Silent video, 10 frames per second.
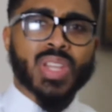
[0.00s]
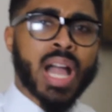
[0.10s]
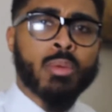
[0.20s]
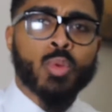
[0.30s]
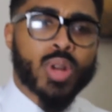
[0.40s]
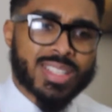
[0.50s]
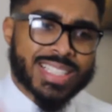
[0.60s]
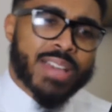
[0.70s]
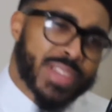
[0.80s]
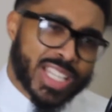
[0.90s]
I will work
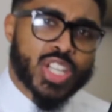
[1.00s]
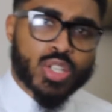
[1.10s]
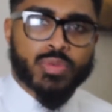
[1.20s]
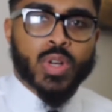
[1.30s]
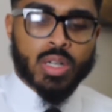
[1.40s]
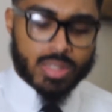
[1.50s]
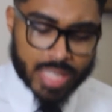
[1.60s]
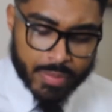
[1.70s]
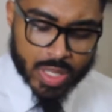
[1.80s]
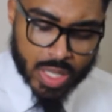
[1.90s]
seven years for her,
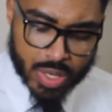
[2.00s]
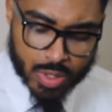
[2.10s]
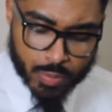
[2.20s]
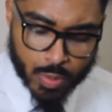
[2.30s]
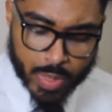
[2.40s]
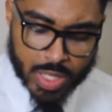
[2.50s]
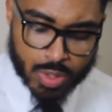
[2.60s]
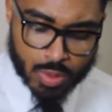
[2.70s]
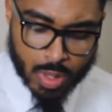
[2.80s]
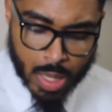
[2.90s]
seven years for Rachel.